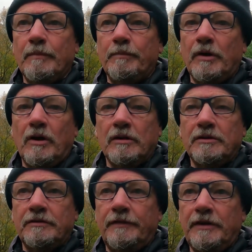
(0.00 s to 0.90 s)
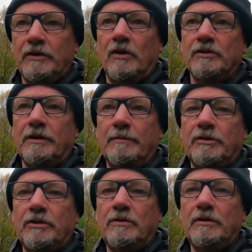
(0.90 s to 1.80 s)
Broads videos, and
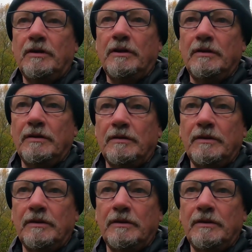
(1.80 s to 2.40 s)
I'm sure that